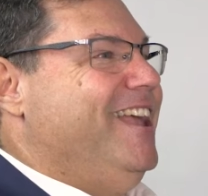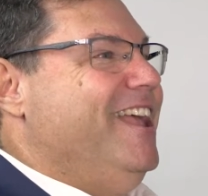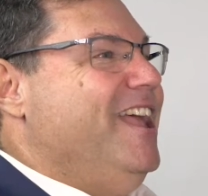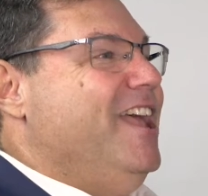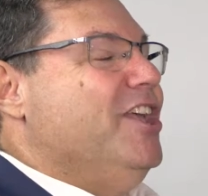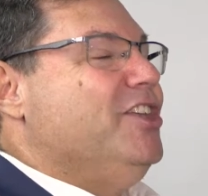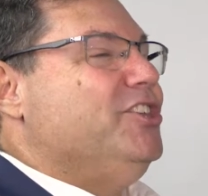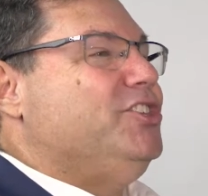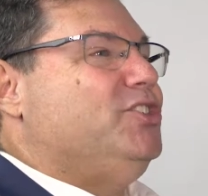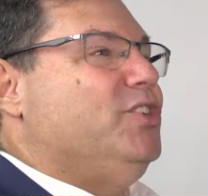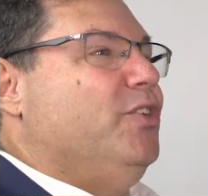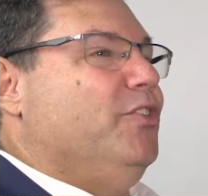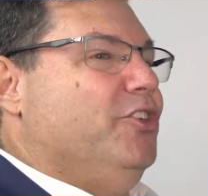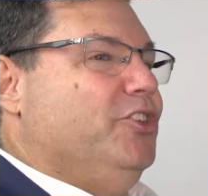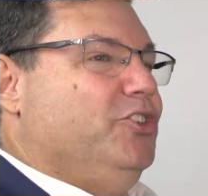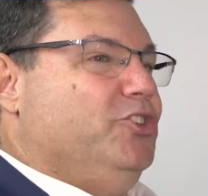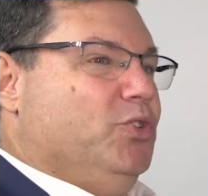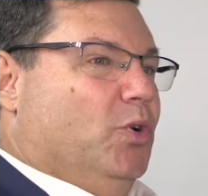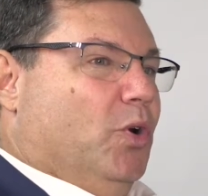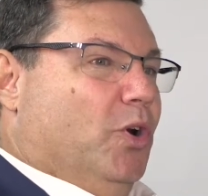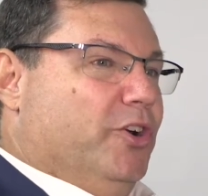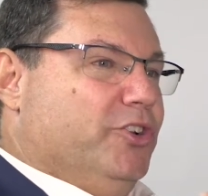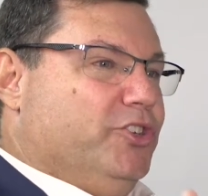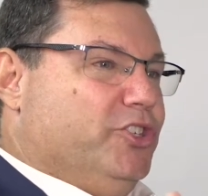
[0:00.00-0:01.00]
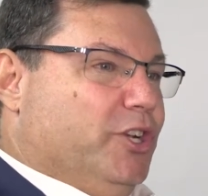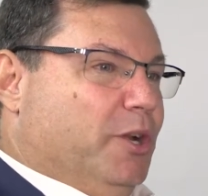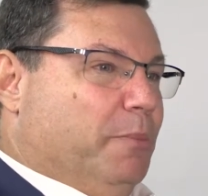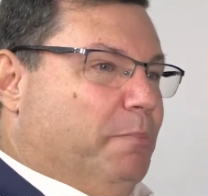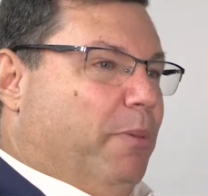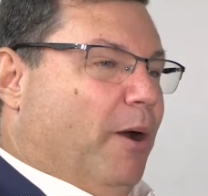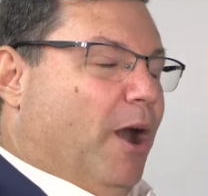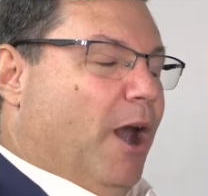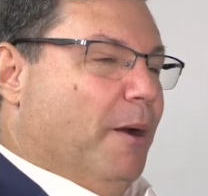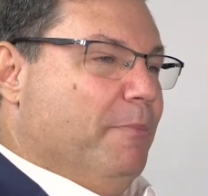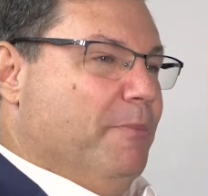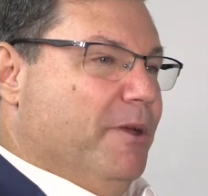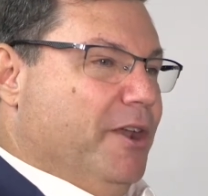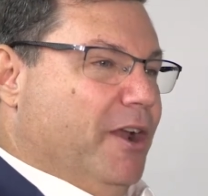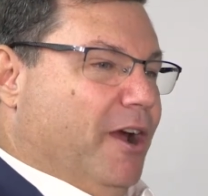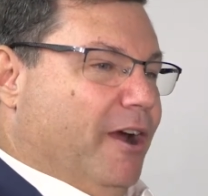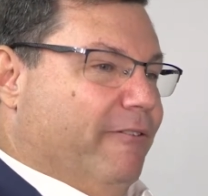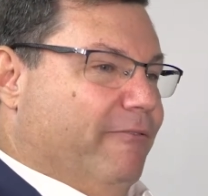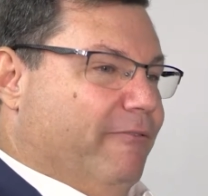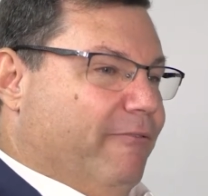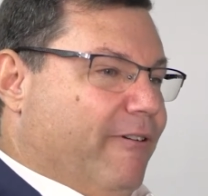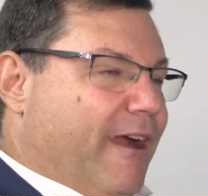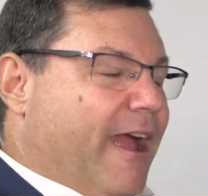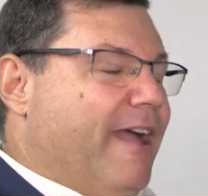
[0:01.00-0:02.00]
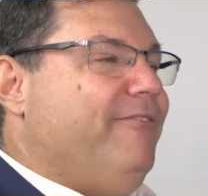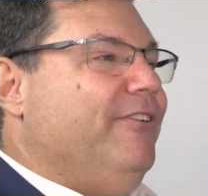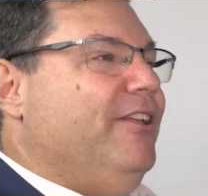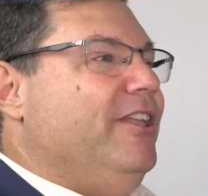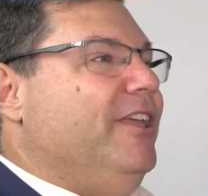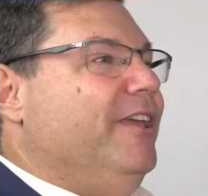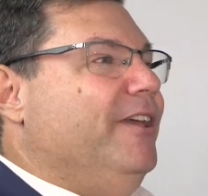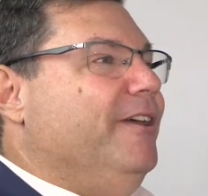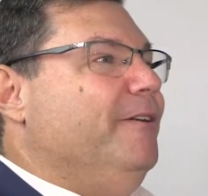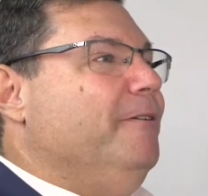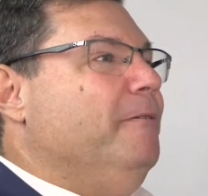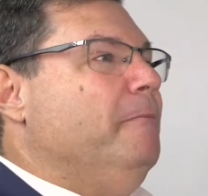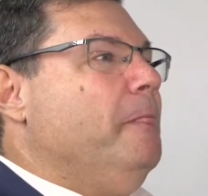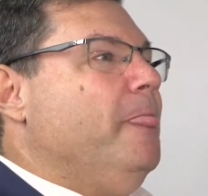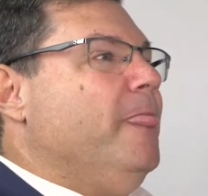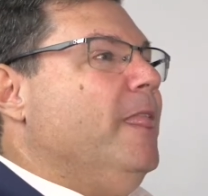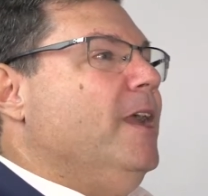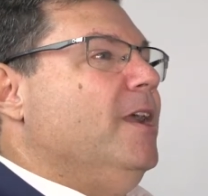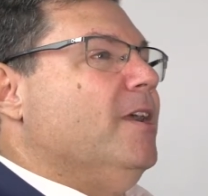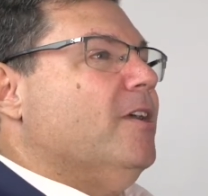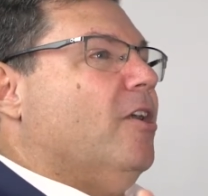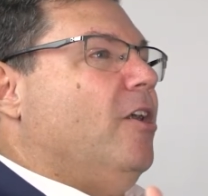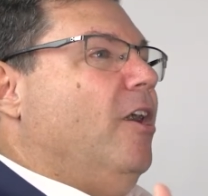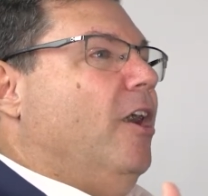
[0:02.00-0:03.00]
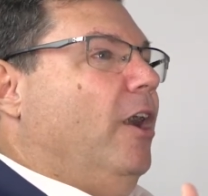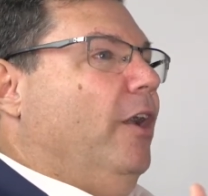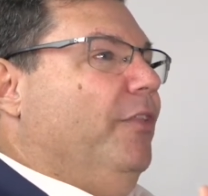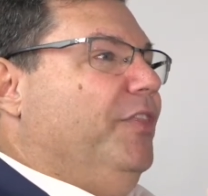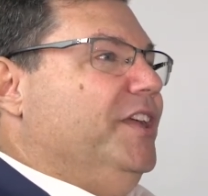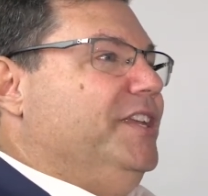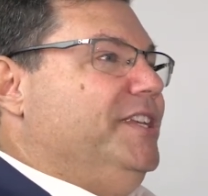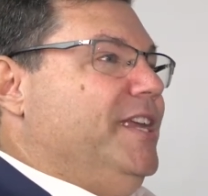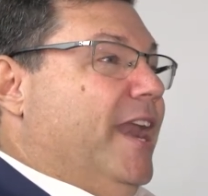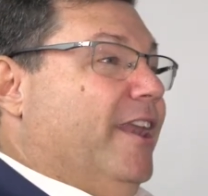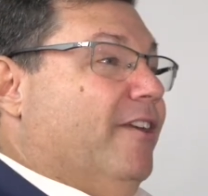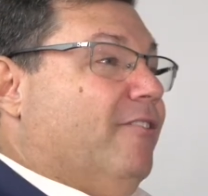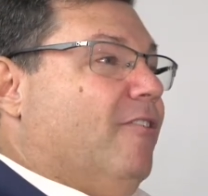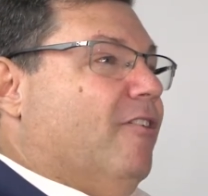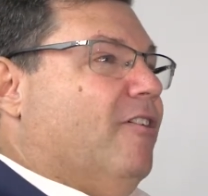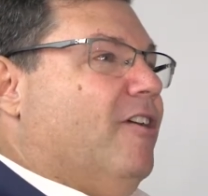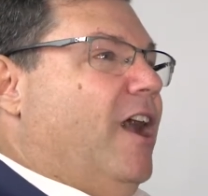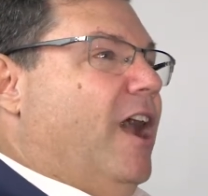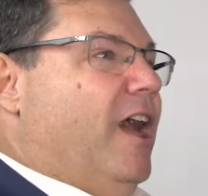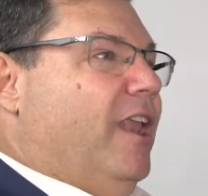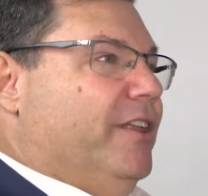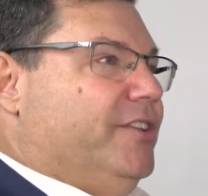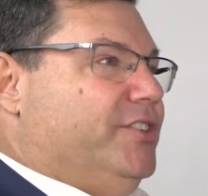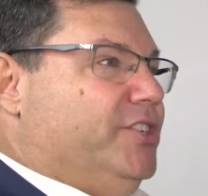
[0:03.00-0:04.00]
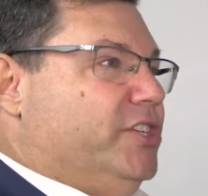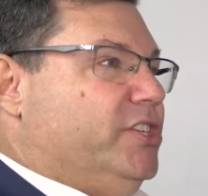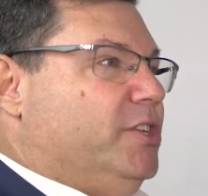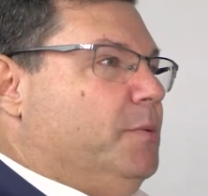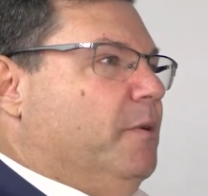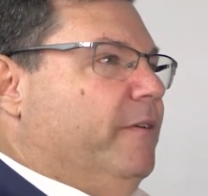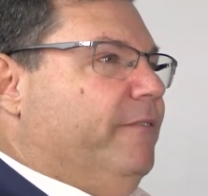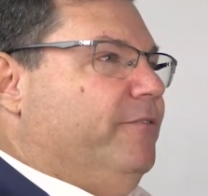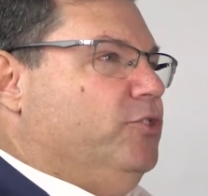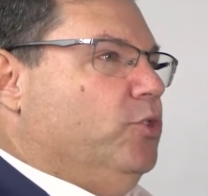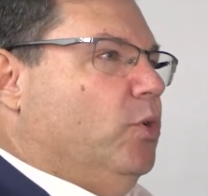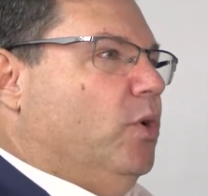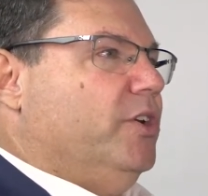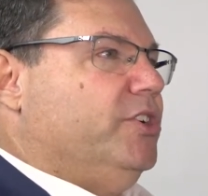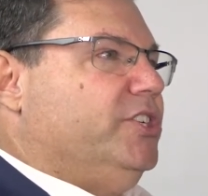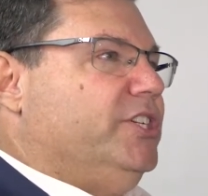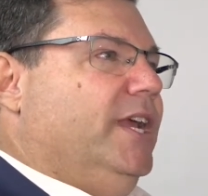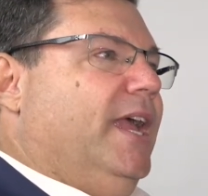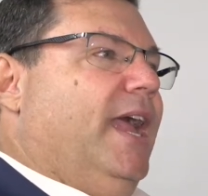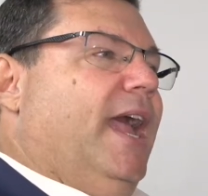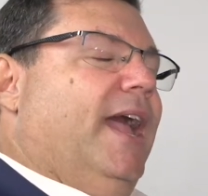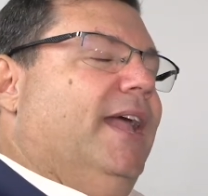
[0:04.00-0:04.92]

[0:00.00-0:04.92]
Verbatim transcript: Okay. So the Georgia Department of Revenue called the Technical College System of Georgia.